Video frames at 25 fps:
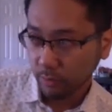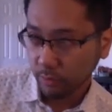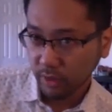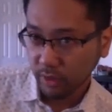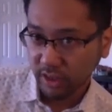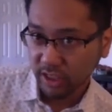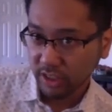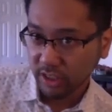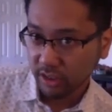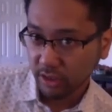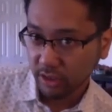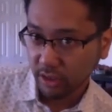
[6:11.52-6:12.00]
with
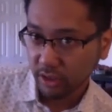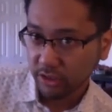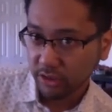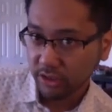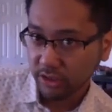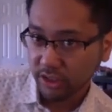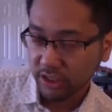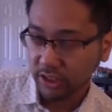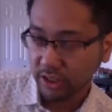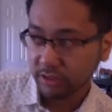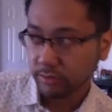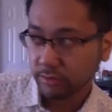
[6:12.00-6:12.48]
these
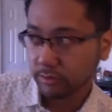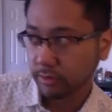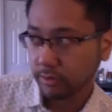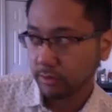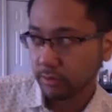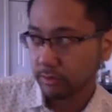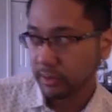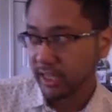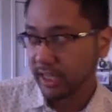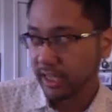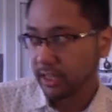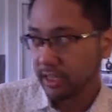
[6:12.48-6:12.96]
closures. We're
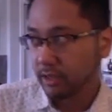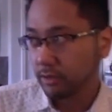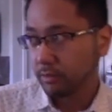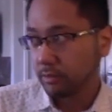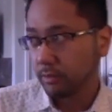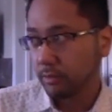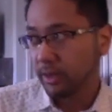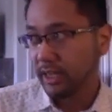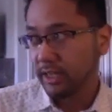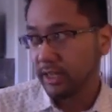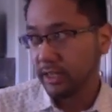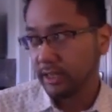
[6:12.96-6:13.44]
taking
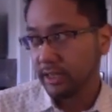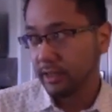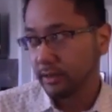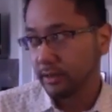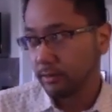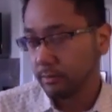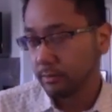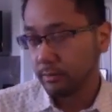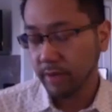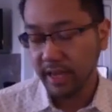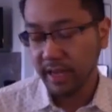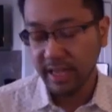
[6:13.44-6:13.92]
away
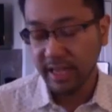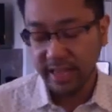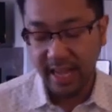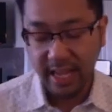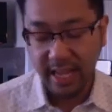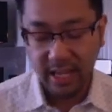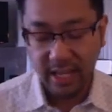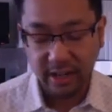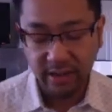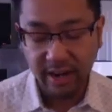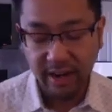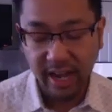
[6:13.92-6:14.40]
that
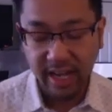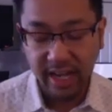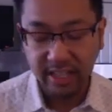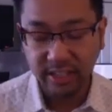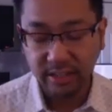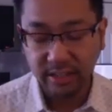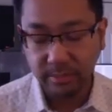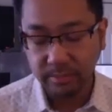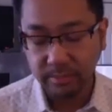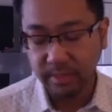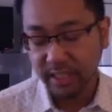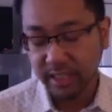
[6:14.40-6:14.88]

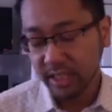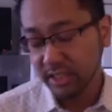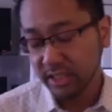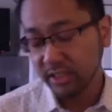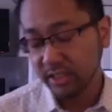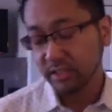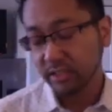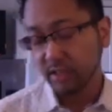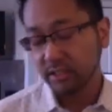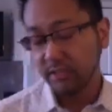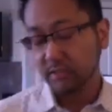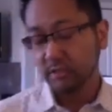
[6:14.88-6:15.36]
interaction because
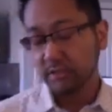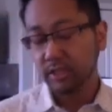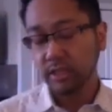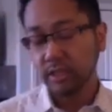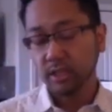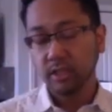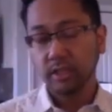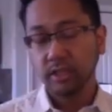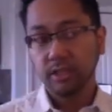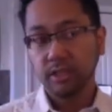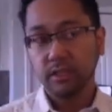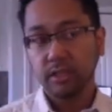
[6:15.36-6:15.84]
of
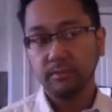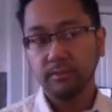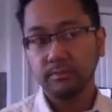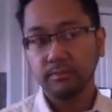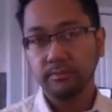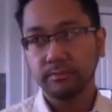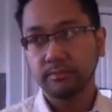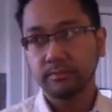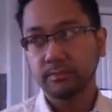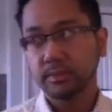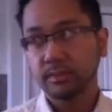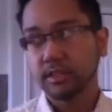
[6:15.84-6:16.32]

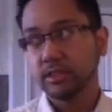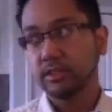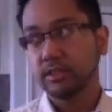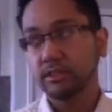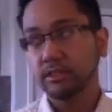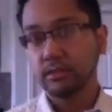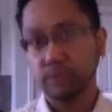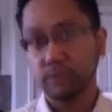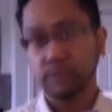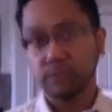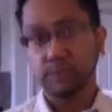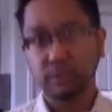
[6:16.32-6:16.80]

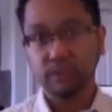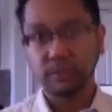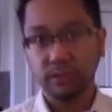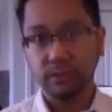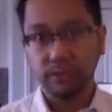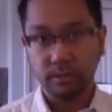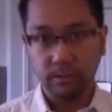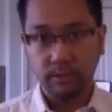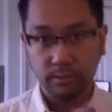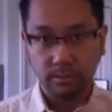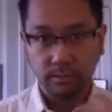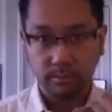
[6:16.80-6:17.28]

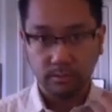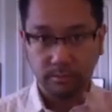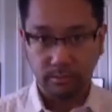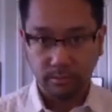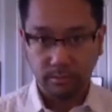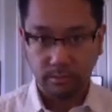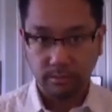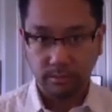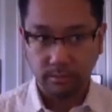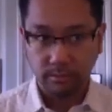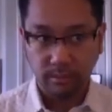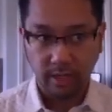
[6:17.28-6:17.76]
social
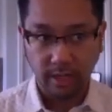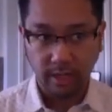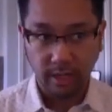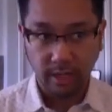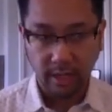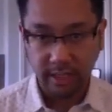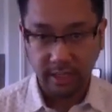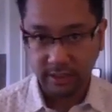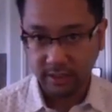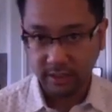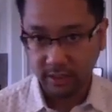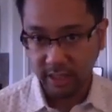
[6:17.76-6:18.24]

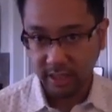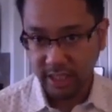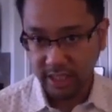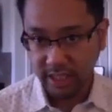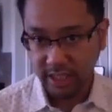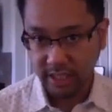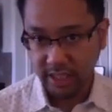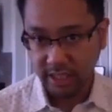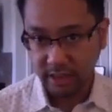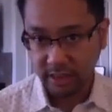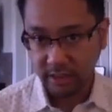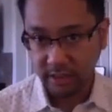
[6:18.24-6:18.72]

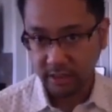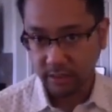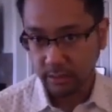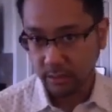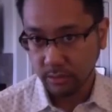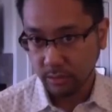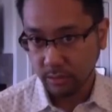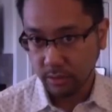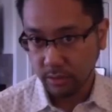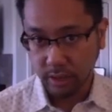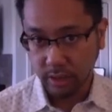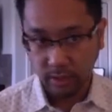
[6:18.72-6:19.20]
isolation
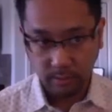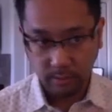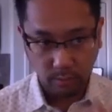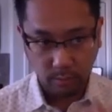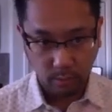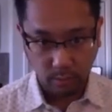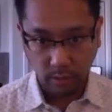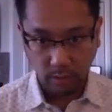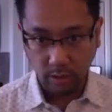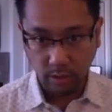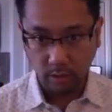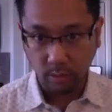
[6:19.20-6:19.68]
or
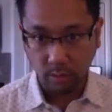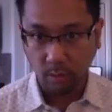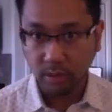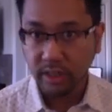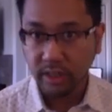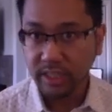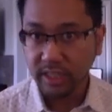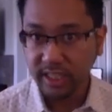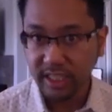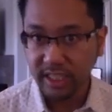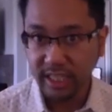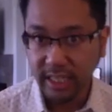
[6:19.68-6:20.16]
a
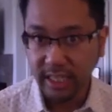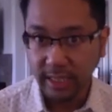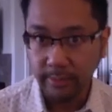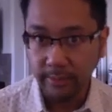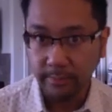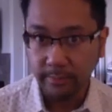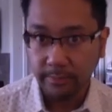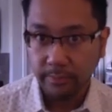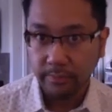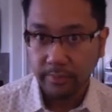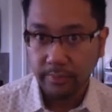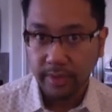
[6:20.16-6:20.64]
quarantine.
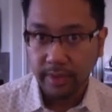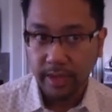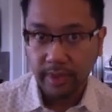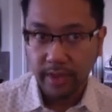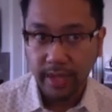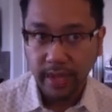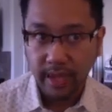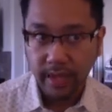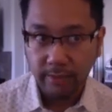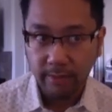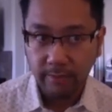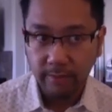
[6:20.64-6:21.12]

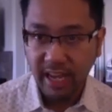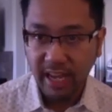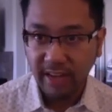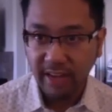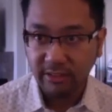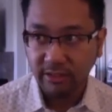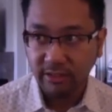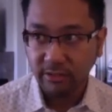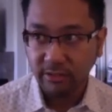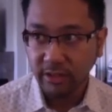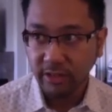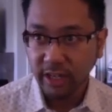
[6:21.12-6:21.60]
And we have
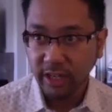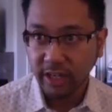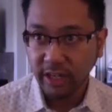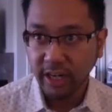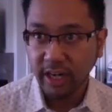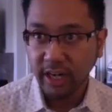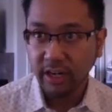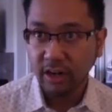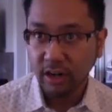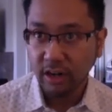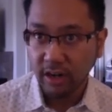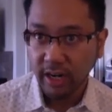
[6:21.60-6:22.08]
to figure
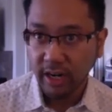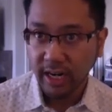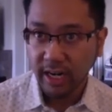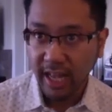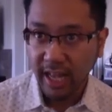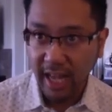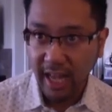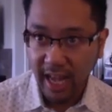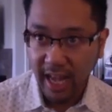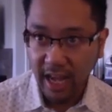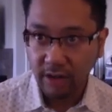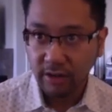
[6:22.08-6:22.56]
out, all right,
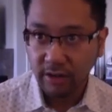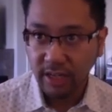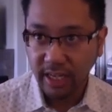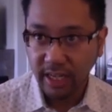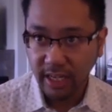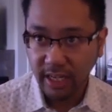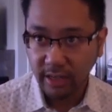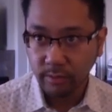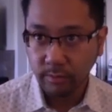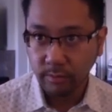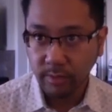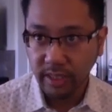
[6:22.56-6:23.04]
how
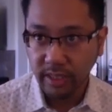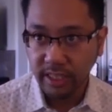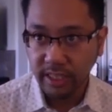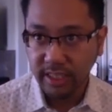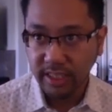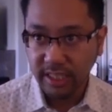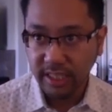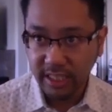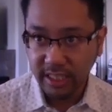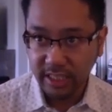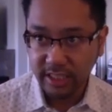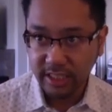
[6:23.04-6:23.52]
can we
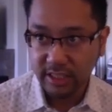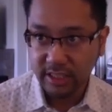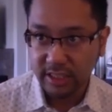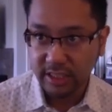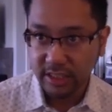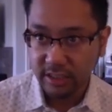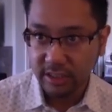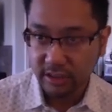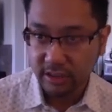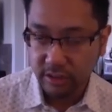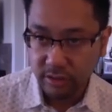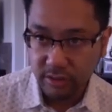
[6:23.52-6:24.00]
teach
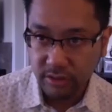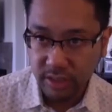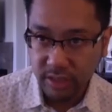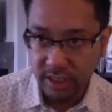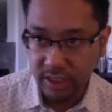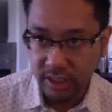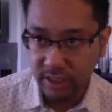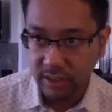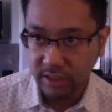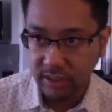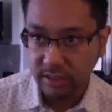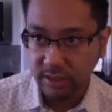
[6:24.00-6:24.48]
these
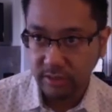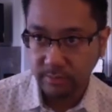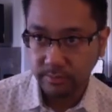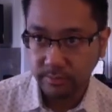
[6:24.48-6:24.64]
students